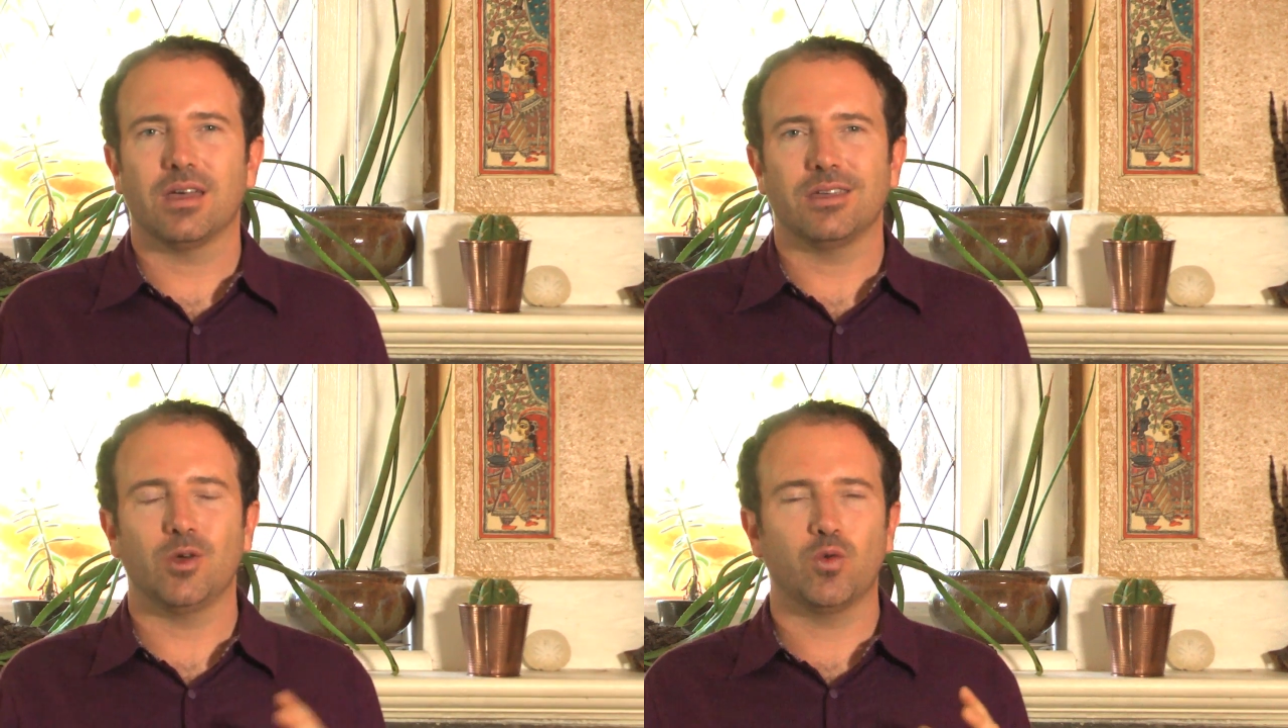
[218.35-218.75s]

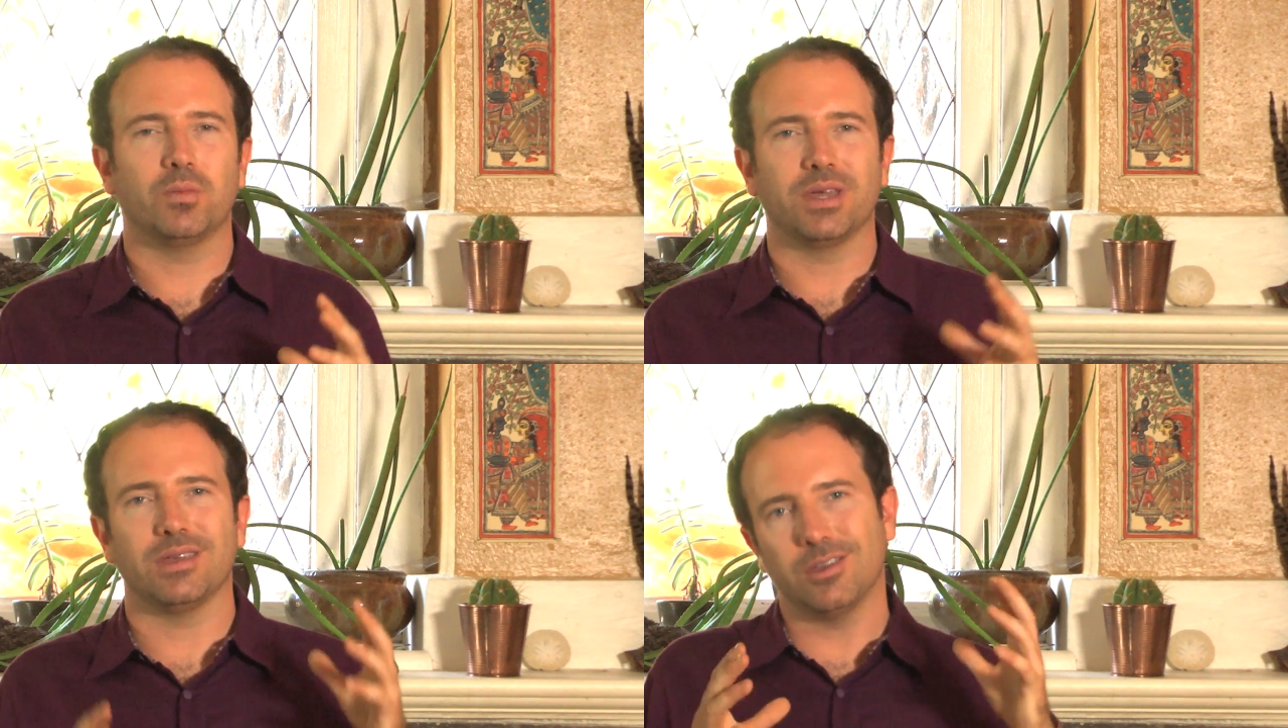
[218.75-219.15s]
you will
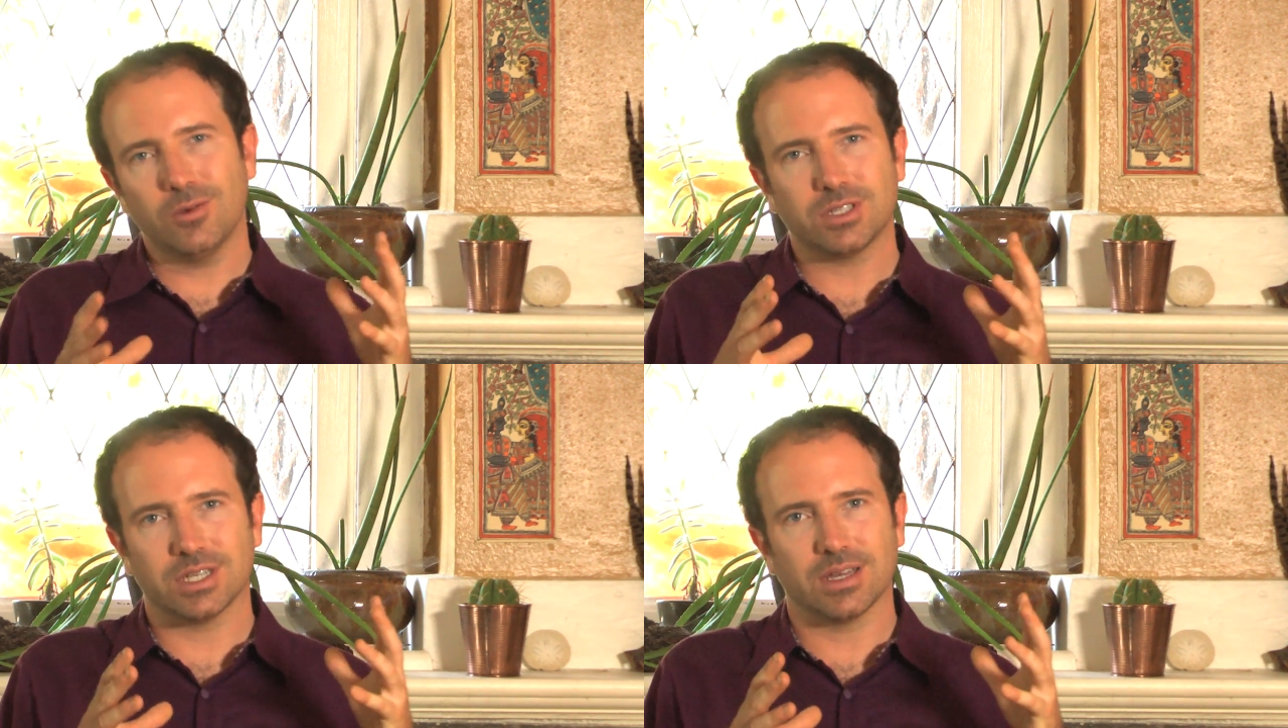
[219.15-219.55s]
be
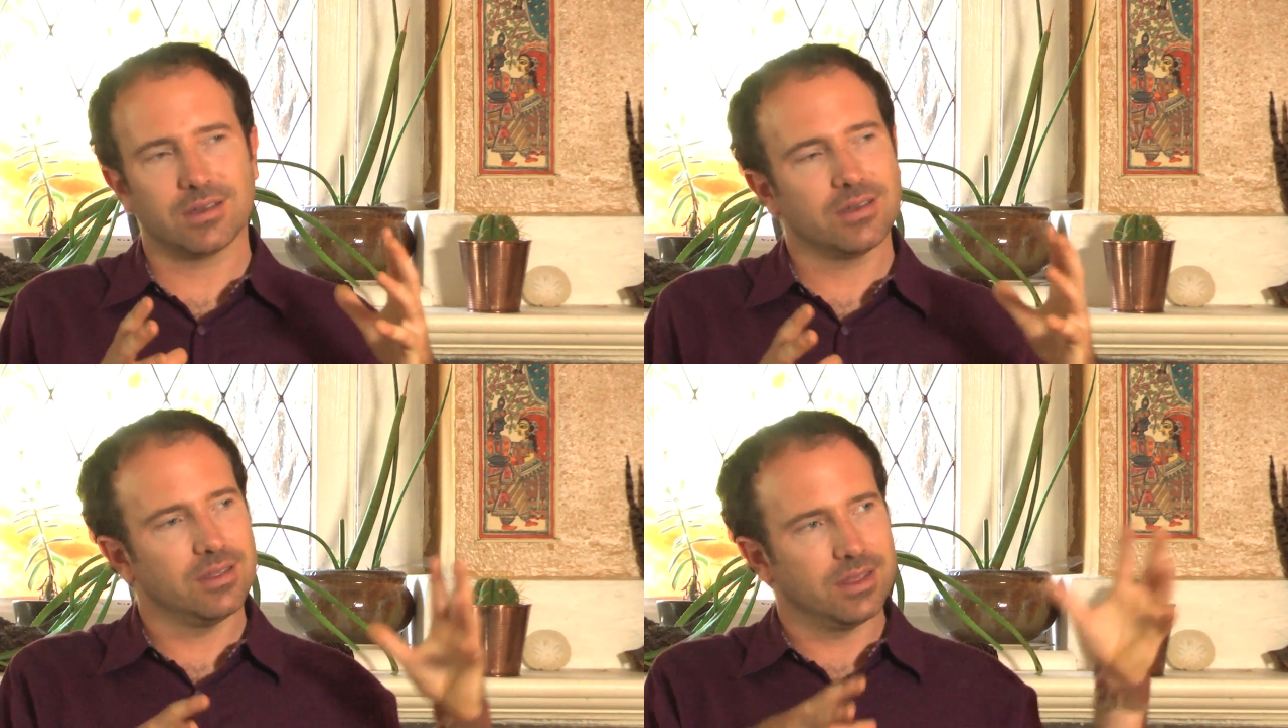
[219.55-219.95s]

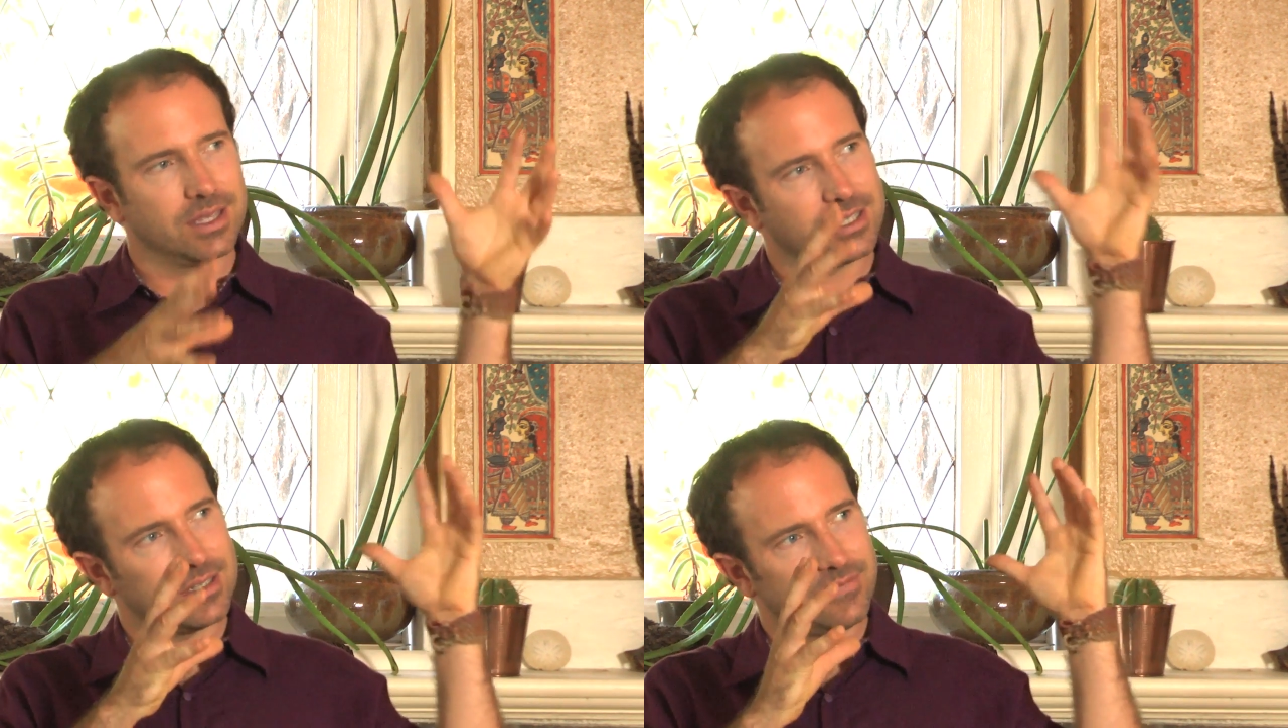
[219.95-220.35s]
using
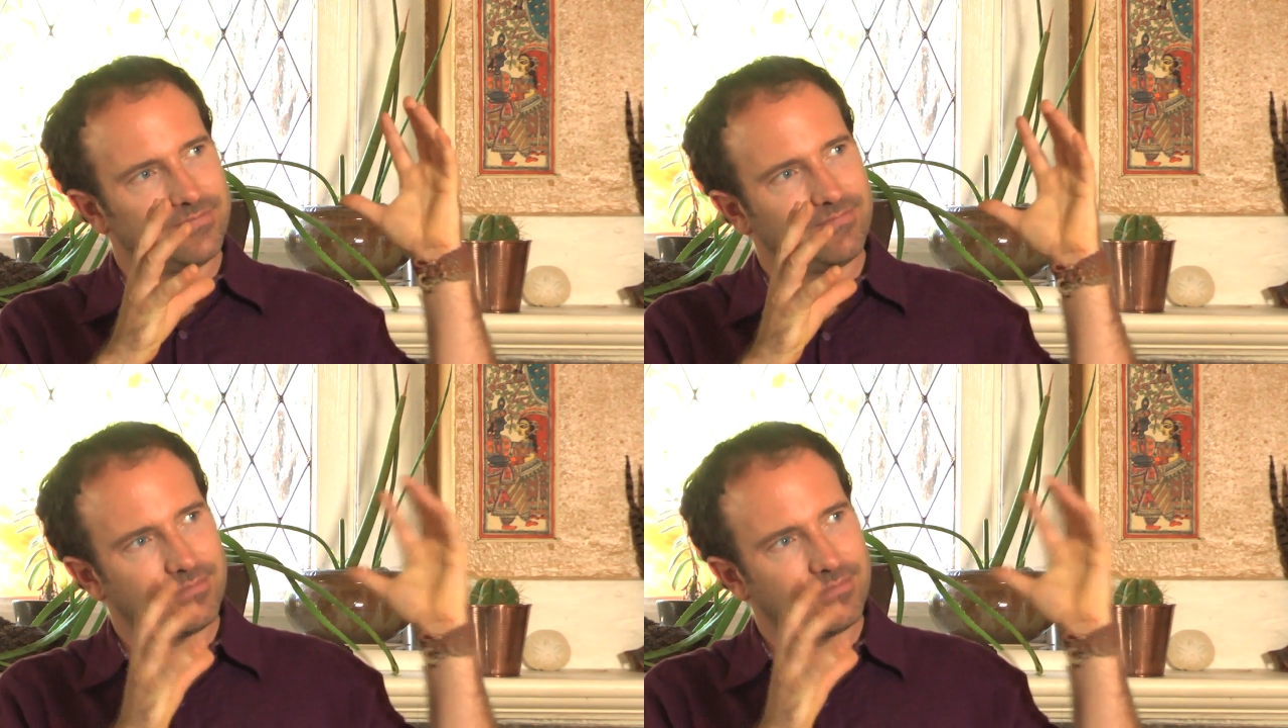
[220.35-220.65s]
this,